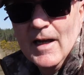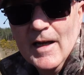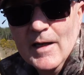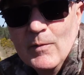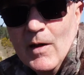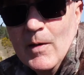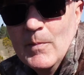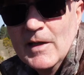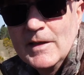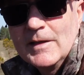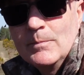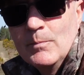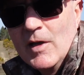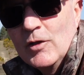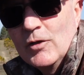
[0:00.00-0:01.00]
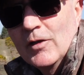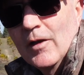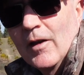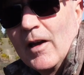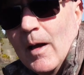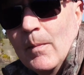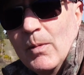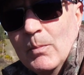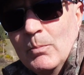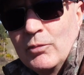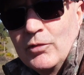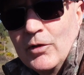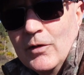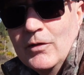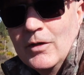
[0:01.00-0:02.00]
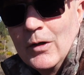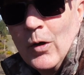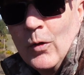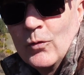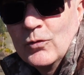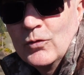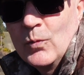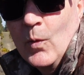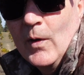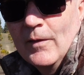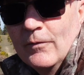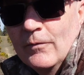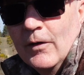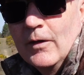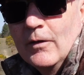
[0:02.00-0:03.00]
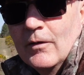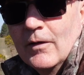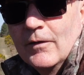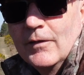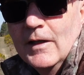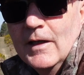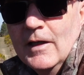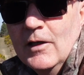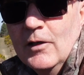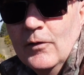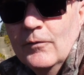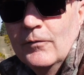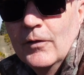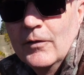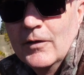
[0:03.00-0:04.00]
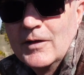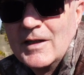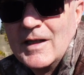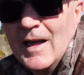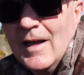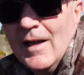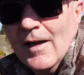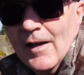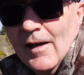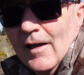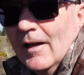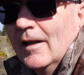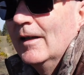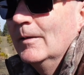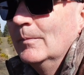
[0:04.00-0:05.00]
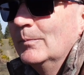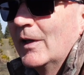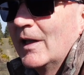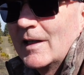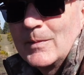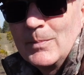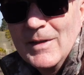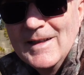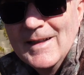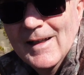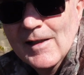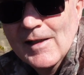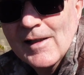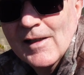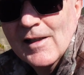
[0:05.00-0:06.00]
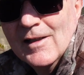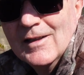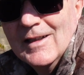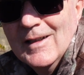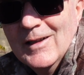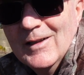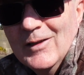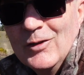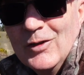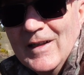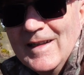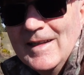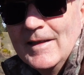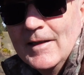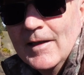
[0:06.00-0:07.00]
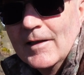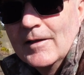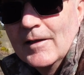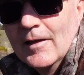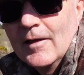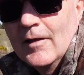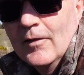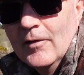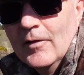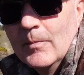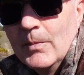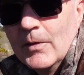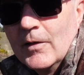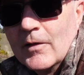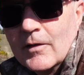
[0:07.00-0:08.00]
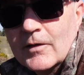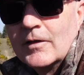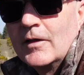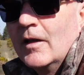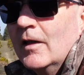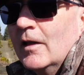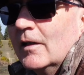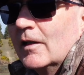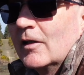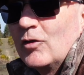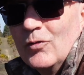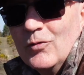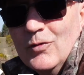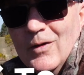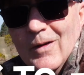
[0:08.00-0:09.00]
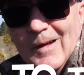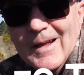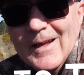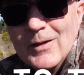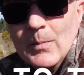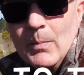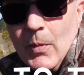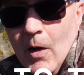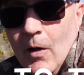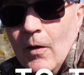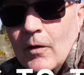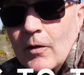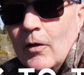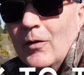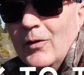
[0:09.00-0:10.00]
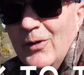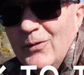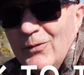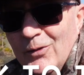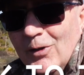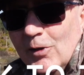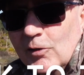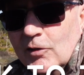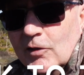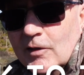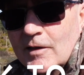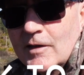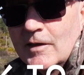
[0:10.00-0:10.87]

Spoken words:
anyway, I must mention a couple of protocols when photographing in the New Forest. That's basically largely stick to the car parks, because you're not allowed to park on the verges,